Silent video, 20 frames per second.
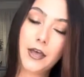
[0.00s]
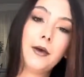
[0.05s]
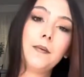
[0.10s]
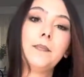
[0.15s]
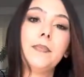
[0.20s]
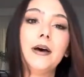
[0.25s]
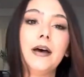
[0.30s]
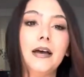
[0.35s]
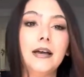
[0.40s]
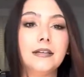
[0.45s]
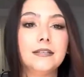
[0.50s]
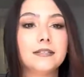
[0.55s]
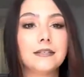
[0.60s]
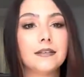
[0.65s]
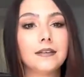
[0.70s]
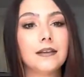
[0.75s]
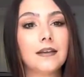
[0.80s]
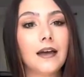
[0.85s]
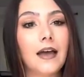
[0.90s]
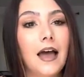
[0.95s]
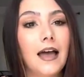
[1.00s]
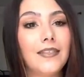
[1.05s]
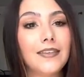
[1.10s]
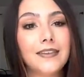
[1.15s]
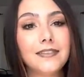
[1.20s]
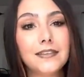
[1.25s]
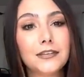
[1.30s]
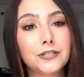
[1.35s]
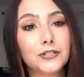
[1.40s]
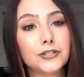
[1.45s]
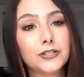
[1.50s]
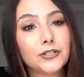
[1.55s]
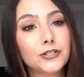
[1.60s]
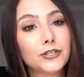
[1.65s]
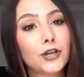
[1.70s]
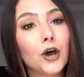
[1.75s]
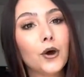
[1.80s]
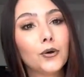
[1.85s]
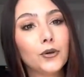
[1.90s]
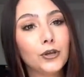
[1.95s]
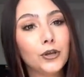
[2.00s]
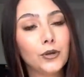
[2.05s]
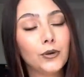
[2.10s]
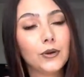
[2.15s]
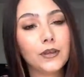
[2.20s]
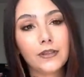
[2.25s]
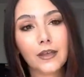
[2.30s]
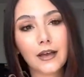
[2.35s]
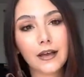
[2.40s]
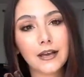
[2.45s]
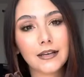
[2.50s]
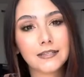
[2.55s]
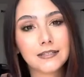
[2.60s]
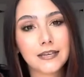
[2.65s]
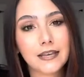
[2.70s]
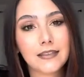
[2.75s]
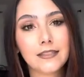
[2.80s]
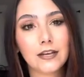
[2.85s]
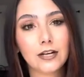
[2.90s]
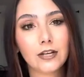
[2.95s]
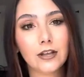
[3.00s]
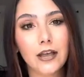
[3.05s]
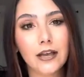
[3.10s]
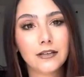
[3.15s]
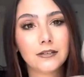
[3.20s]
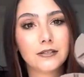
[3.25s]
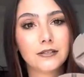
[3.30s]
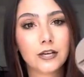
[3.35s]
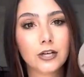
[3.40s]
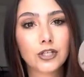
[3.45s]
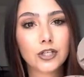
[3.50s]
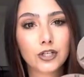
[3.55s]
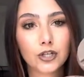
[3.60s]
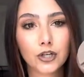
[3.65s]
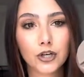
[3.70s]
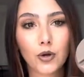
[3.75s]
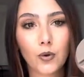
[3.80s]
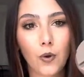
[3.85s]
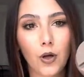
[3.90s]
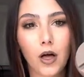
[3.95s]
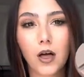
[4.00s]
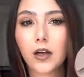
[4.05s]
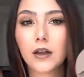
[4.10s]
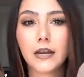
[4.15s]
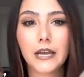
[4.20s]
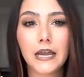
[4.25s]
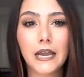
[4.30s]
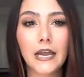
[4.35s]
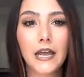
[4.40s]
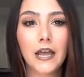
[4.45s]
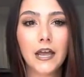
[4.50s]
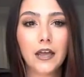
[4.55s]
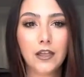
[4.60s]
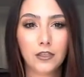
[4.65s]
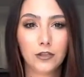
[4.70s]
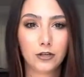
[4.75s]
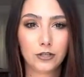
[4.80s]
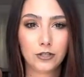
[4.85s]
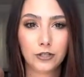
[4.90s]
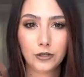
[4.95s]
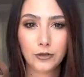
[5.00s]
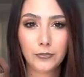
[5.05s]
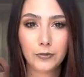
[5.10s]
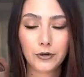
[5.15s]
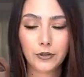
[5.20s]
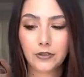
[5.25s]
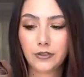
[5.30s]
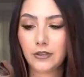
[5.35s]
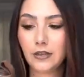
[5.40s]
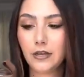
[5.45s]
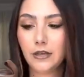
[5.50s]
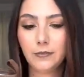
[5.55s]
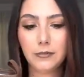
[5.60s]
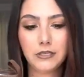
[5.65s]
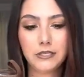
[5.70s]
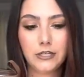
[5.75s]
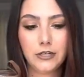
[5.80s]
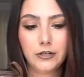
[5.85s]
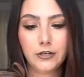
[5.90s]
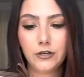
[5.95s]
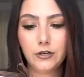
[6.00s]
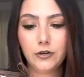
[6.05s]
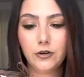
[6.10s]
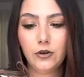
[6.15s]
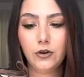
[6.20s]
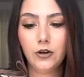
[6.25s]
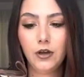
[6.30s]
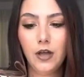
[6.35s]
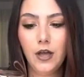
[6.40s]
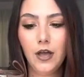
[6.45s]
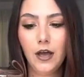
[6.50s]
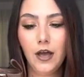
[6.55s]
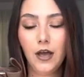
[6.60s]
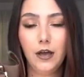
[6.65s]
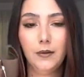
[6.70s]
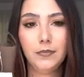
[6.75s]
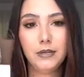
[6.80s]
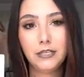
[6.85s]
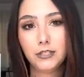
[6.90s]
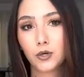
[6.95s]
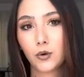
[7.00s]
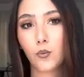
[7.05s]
But I think these are so cute. And like I said, they're like such good quality. They're super thick material. Um, these are